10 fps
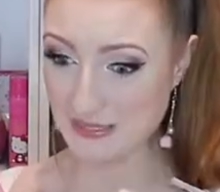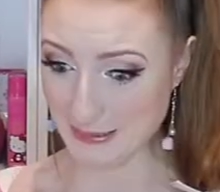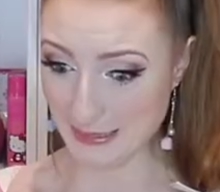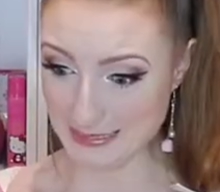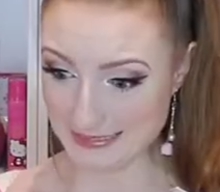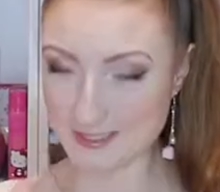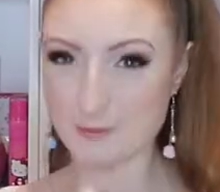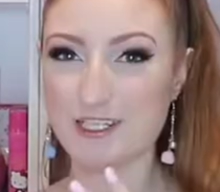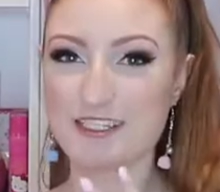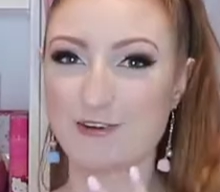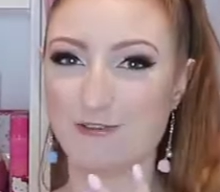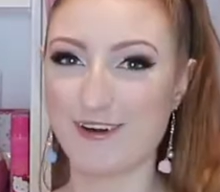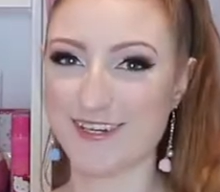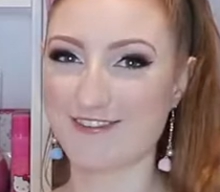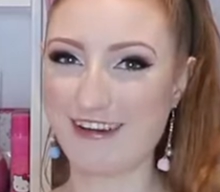yes, because I've
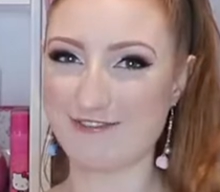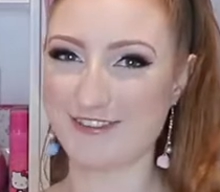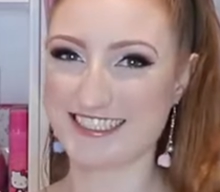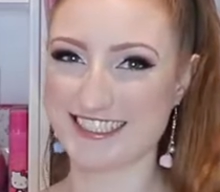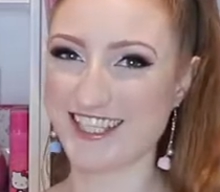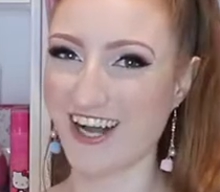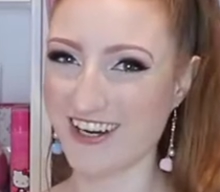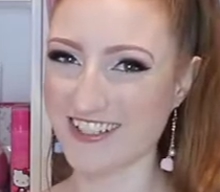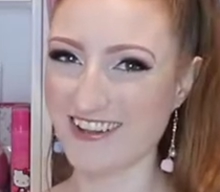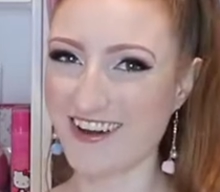wanted one for so